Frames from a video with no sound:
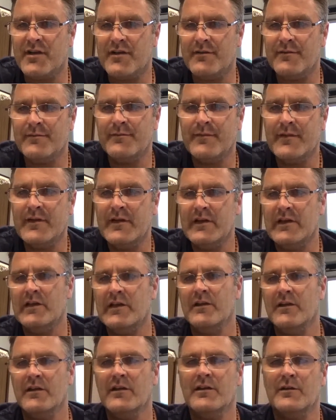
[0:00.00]
group.
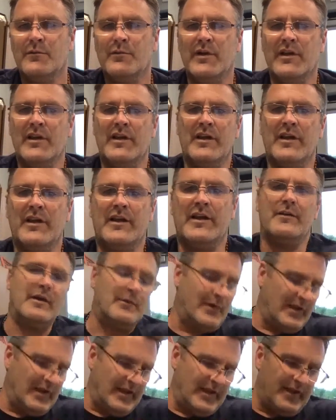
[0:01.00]
Really,
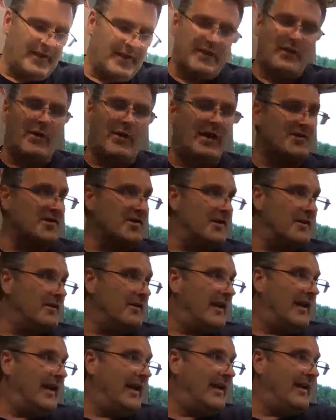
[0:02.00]
really good question.
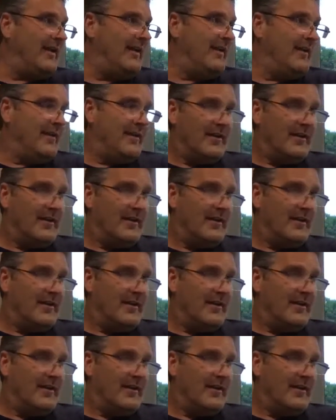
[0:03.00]
And